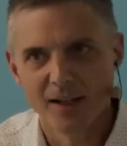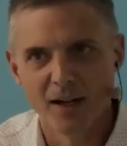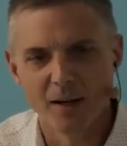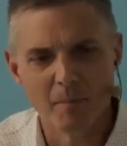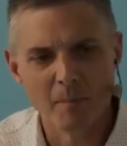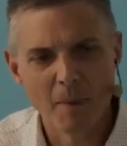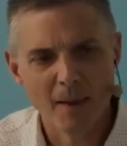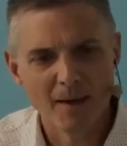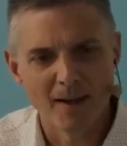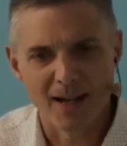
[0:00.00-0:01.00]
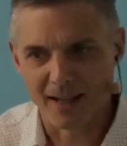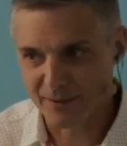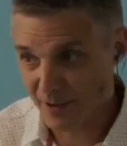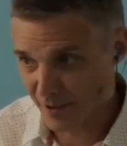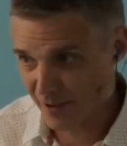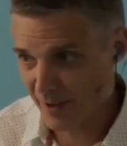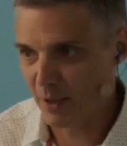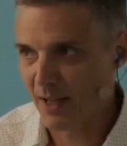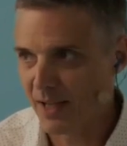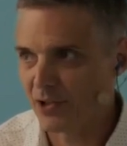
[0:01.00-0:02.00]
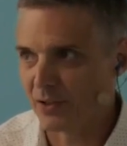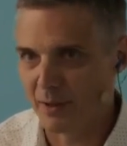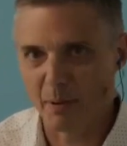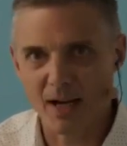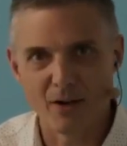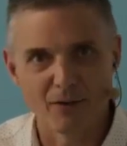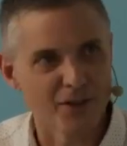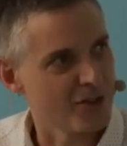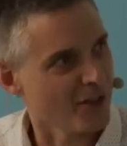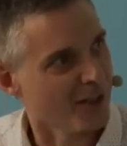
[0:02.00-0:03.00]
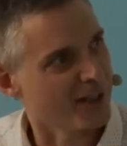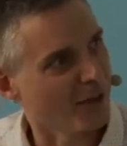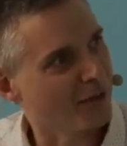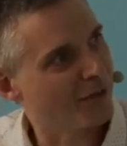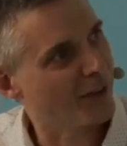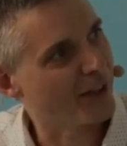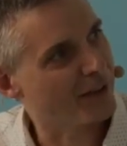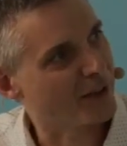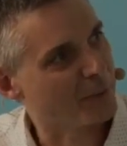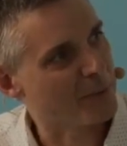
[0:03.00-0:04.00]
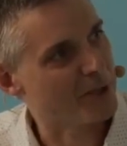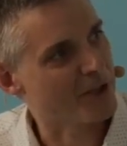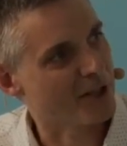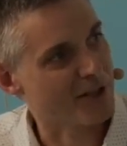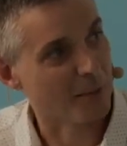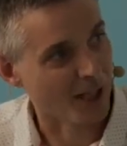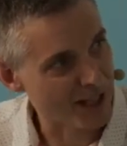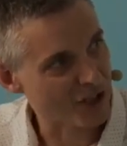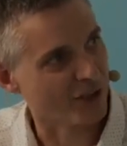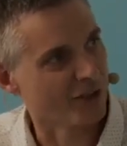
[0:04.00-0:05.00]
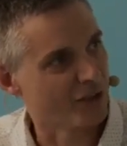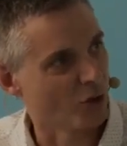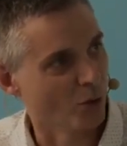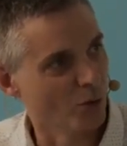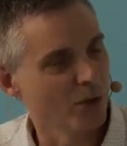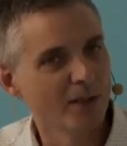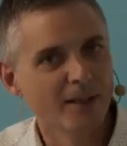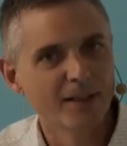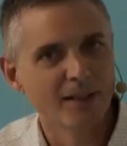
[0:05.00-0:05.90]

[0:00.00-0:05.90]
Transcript: And the simulation, the power of this Delph subsea positioning simulation tool